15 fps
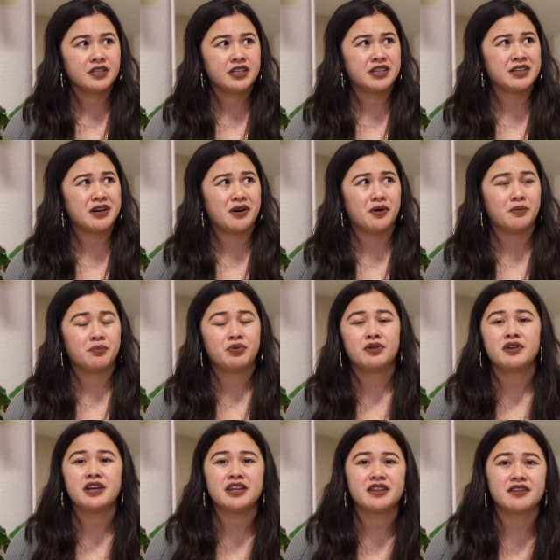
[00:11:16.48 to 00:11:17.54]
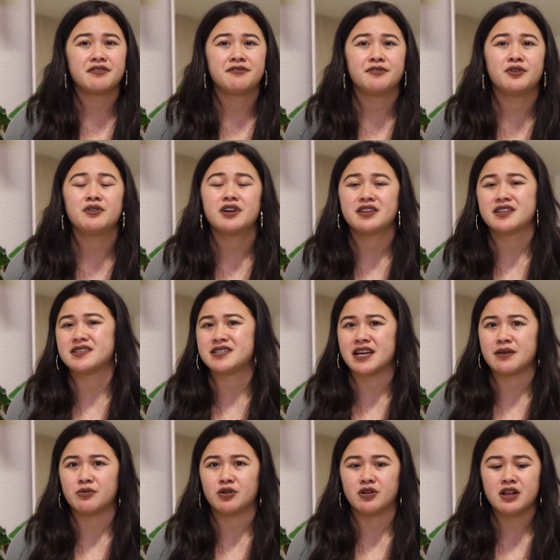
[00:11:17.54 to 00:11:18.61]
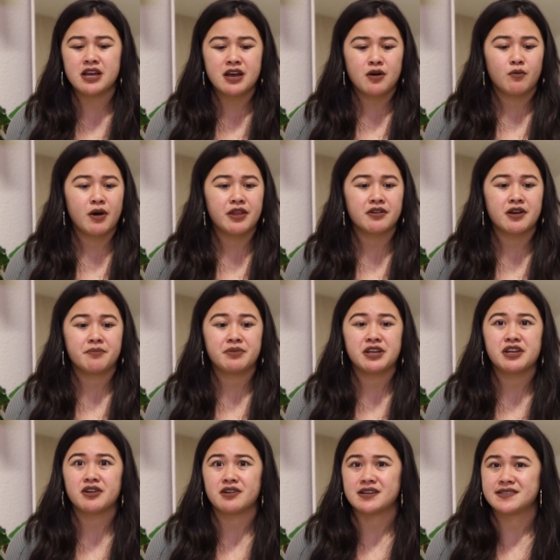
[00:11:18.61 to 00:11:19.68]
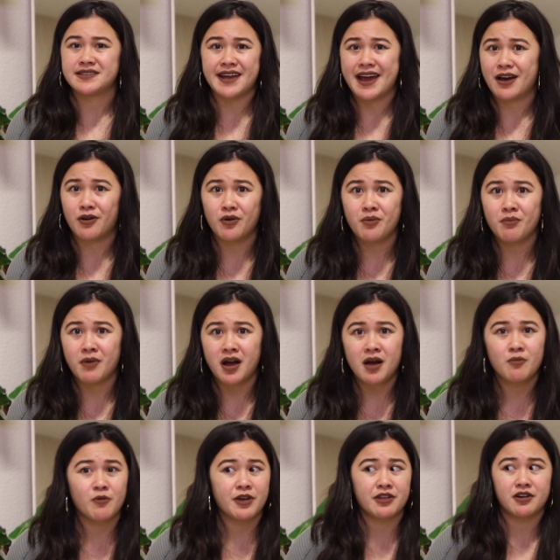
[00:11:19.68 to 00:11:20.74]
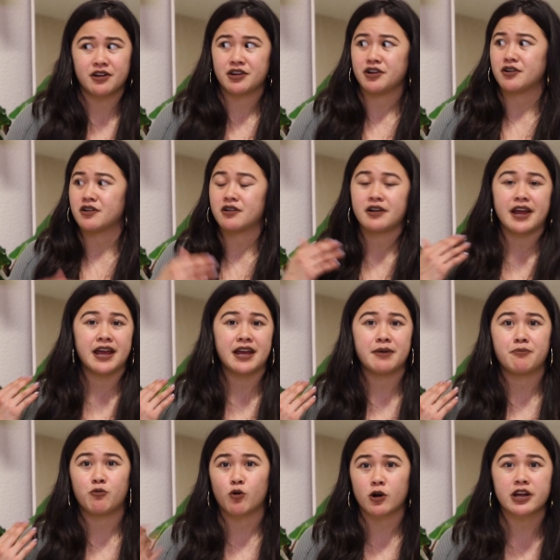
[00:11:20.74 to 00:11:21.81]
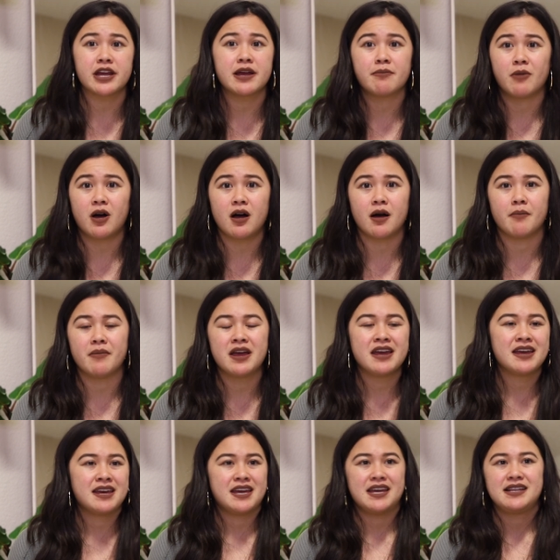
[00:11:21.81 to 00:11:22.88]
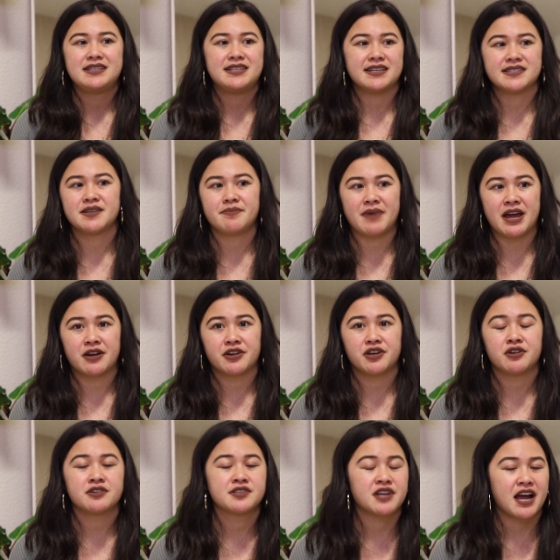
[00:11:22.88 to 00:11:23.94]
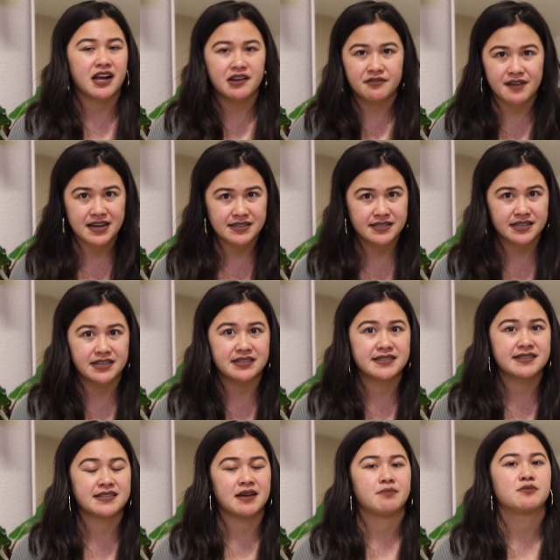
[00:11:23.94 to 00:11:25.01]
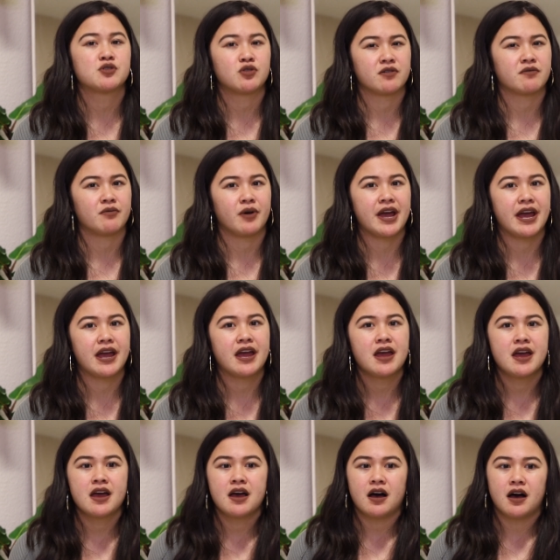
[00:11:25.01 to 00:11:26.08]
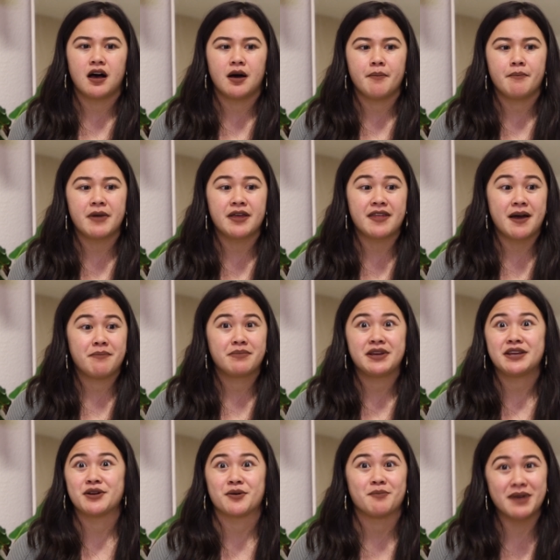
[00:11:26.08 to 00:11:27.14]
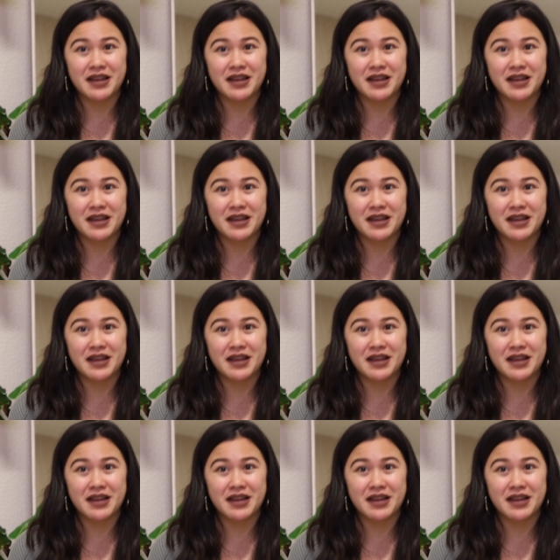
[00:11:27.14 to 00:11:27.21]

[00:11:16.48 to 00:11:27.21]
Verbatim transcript: you know, put the food on the table, whether it be you're a stay at home mom, whether you're a working mom, it doesn't matter. You're sacrificing in some sort of way. Um, may that be your